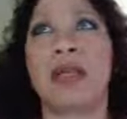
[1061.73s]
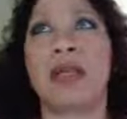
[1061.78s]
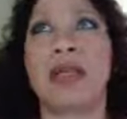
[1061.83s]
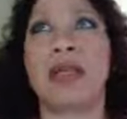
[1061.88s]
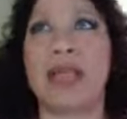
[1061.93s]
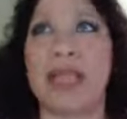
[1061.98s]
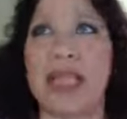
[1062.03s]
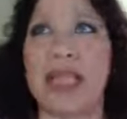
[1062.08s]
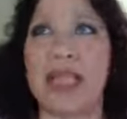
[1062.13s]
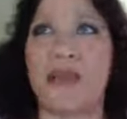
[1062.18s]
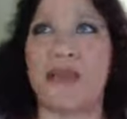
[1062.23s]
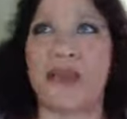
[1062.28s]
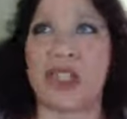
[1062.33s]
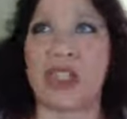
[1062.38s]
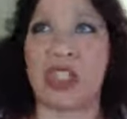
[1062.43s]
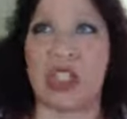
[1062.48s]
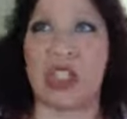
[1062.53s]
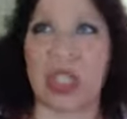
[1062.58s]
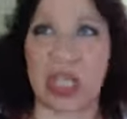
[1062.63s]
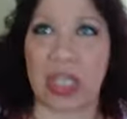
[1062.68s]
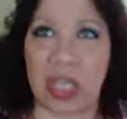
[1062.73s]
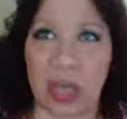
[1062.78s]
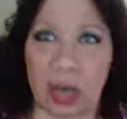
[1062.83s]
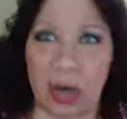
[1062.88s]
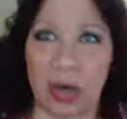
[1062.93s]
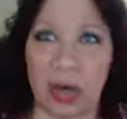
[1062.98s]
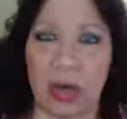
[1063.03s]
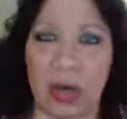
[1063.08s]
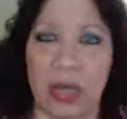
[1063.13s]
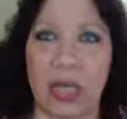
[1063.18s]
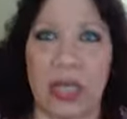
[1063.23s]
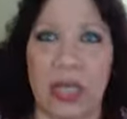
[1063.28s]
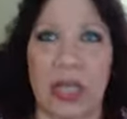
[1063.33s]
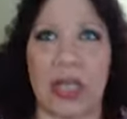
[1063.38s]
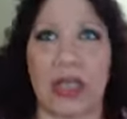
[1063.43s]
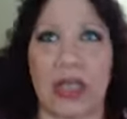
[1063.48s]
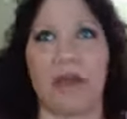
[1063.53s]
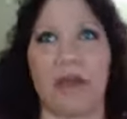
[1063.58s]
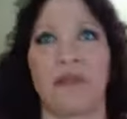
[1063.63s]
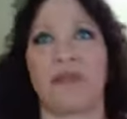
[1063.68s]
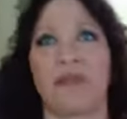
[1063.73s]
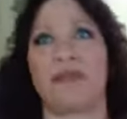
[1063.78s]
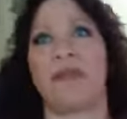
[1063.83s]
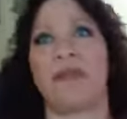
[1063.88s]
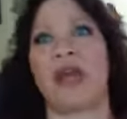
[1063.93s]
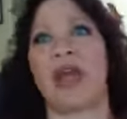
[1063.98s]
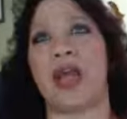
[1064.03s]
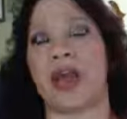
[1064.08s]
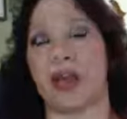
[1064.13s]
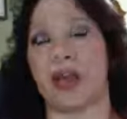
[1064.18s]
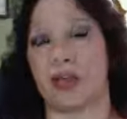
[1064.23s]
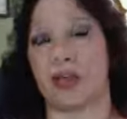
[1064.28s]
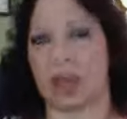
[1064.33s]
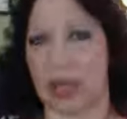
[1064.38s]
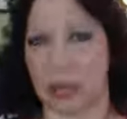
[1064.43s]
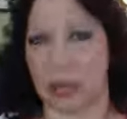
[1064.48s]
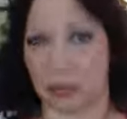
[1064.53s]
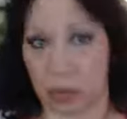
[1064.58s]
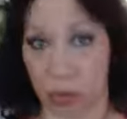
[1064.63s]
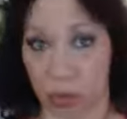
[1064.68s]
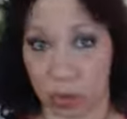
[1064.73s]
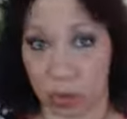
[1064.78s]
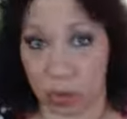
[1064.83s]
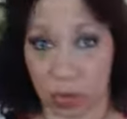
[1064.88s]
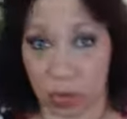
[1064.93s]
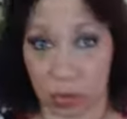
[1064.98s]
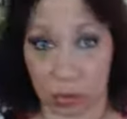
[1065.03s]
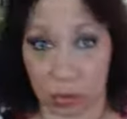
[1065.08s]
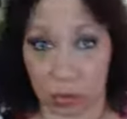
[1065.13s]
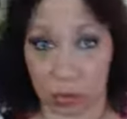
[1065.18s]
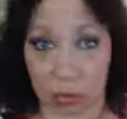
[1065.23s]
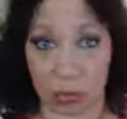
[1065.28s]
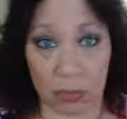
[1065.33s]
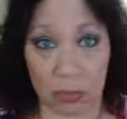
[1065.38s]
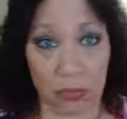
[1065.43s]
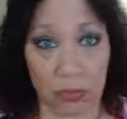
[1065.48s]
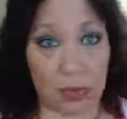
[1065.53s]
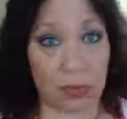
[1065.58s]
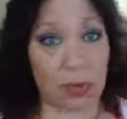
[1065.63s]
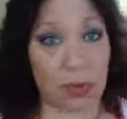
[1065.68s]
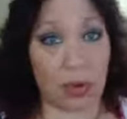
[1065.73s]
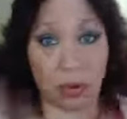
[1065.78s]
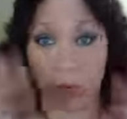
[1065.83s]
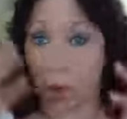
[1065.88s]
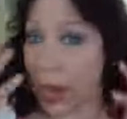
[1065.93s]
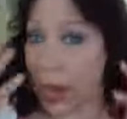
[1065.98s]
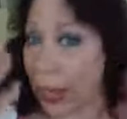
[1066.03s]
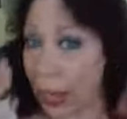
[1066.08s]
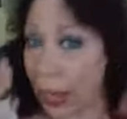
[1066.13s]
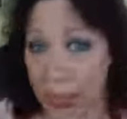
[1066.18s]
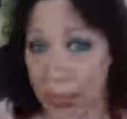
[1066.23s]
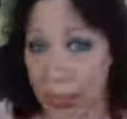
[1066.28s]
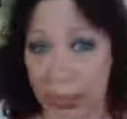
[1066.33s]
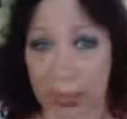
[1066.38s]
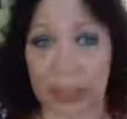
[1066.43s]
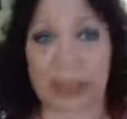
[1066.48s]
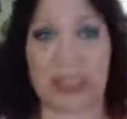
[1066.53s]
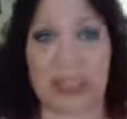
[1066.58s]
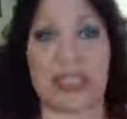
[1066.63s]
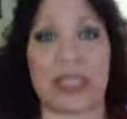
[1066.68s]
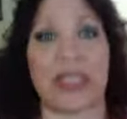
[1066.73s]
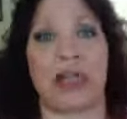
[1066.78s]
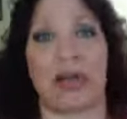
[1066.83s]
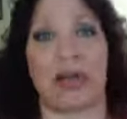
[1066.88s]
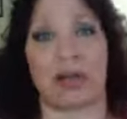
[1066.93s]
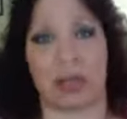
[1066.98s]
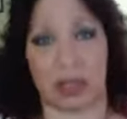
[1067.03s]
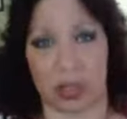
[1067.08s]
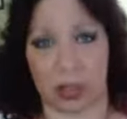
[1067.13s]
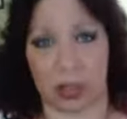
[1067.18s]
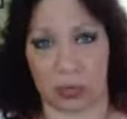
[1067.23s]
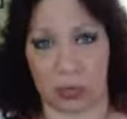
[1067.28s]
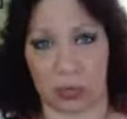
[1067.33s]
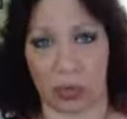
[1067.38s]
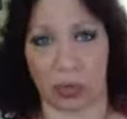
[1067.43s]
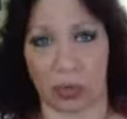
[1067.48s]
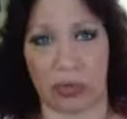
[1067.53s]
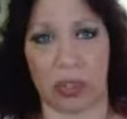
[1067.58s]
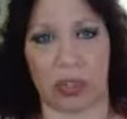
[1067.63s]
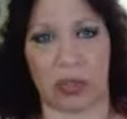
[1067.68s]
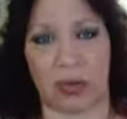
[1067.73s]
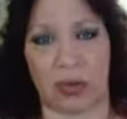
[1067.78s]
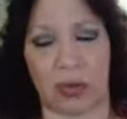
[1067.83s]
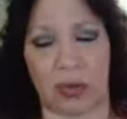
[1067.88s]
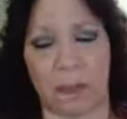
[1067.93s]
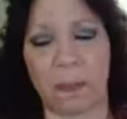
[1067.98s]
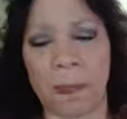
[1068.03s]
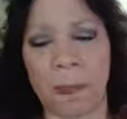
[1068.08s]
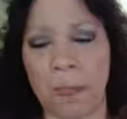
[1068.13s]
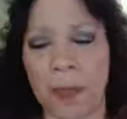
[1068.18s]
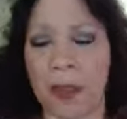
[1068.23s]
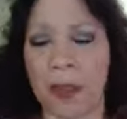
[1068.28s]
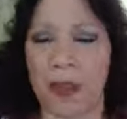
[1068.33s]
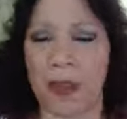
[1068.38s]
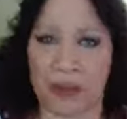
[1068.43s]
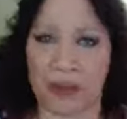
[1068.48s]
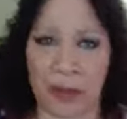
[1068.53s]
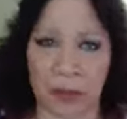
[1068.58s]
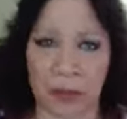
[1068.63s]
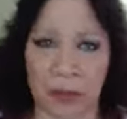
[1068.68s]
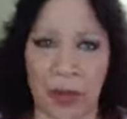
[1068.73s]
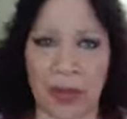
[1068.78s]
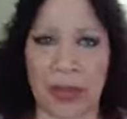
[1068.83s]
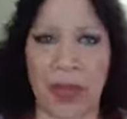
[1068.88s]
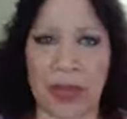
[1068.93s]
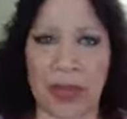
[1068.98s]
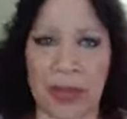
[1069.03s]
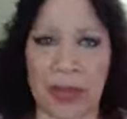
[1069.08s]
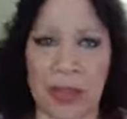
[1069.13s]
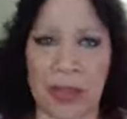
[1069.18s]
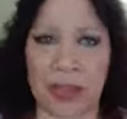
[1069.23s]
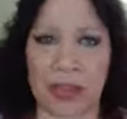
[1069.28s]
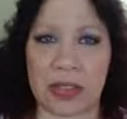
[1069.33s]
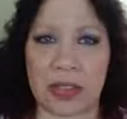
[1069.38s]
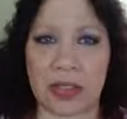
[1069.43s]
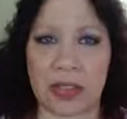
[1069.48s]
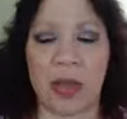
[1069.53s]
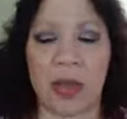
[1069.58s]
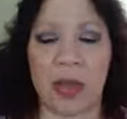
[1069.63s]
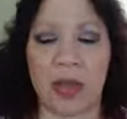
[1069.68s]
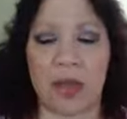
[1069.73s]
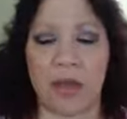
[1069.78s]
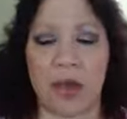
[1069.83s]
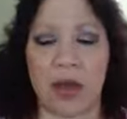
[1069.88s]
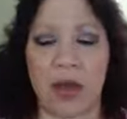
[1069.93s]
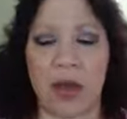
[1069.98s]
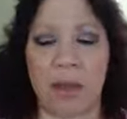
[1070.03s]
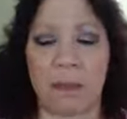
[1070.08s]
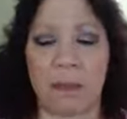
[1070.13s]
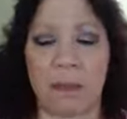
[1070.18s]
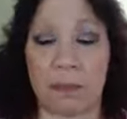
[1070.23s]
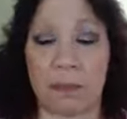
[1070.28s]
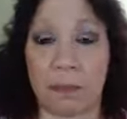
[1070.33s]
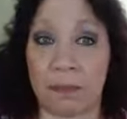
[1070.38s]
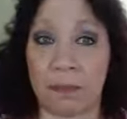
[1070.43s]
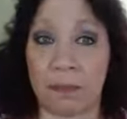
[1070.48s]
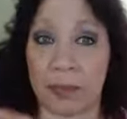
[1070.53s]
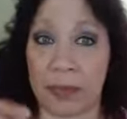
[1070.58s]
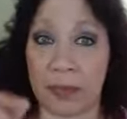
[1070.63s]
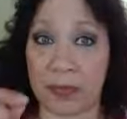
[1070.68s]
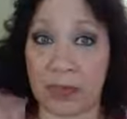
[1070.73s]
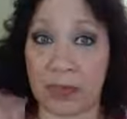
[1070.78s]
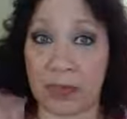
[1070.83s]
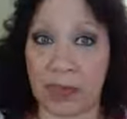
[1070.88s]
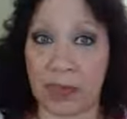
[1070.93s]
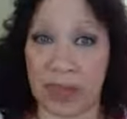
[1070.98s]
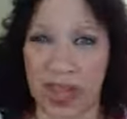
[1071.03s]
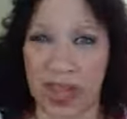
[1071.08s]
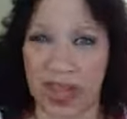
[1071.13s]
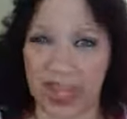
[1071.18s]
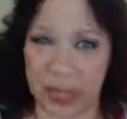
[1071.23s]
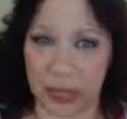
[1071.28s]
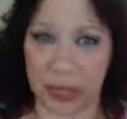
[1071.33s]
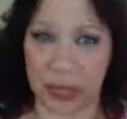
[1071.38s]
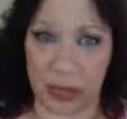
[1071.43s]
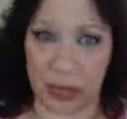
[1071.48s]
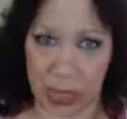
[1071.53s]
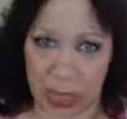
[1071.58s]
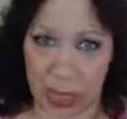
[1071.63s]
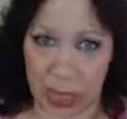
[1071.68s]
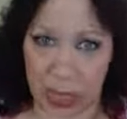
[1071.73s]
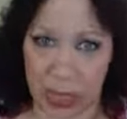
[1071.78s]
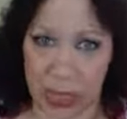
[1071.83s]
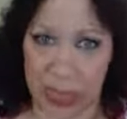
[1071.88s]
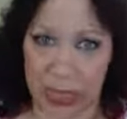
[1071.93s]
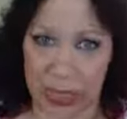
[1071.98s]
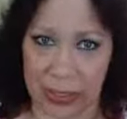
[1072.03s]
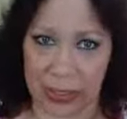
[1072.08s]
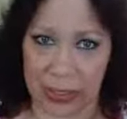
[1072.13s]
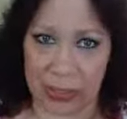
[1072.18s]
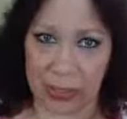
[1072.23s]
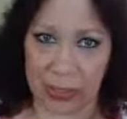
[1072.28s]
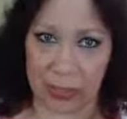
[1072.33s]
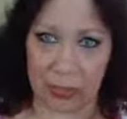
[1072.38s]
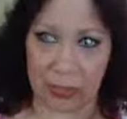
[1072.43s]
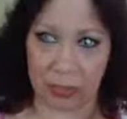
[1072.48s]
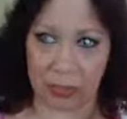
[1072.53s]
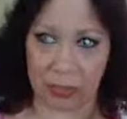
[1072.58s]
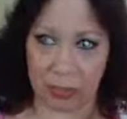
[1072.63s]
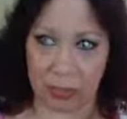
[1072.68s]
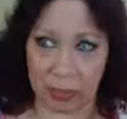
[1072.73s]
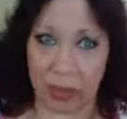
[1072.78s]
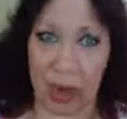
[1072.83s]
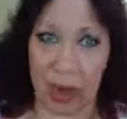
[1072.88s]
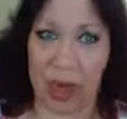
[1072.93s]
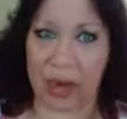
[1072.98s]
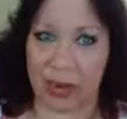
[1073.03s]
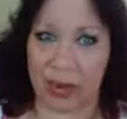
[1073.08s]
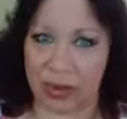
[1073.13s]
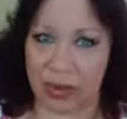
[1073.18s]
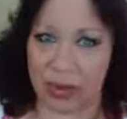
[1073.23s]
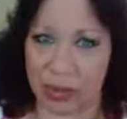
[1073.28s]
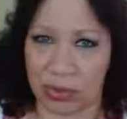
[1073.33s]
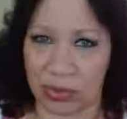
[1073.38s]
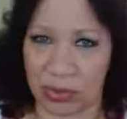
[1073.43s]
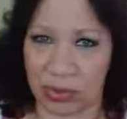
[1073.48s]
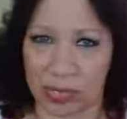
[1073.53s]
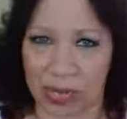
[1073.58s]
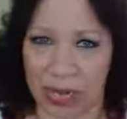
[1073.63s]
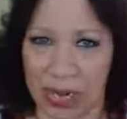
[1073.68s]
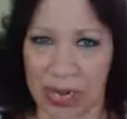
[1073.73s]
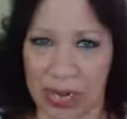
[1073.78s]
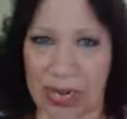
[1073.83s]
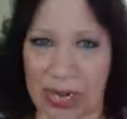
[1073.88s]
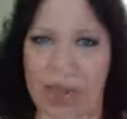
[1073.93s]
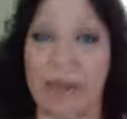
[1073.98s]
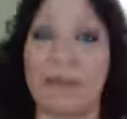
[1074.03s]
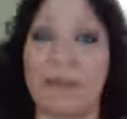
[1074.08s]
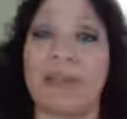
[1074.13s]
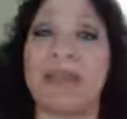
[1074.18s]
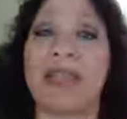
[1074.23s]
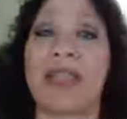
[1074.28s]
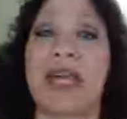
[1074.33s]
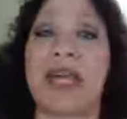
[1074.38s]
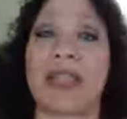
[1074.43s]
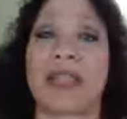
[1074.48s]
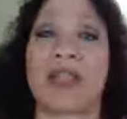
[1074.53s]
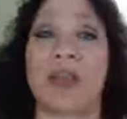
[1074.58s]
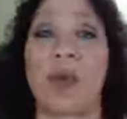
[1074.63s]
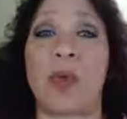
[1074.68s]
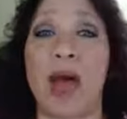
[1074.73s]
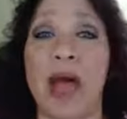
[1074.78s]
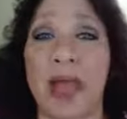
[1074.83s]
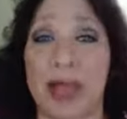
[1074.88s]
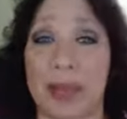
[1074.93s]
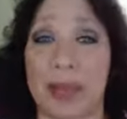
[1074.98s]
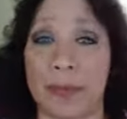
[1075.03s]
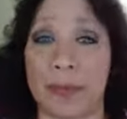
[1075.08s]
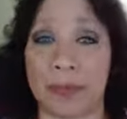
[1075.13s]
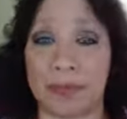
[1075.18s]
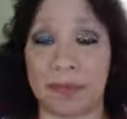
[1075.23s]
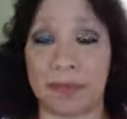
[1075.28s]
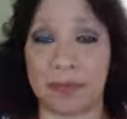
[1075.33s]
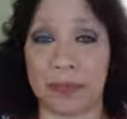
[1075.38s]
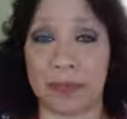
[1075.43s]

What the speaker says: need for security, very emotional, crying, tears, emotional. If you felt like this for 2 days prior to today, that's why.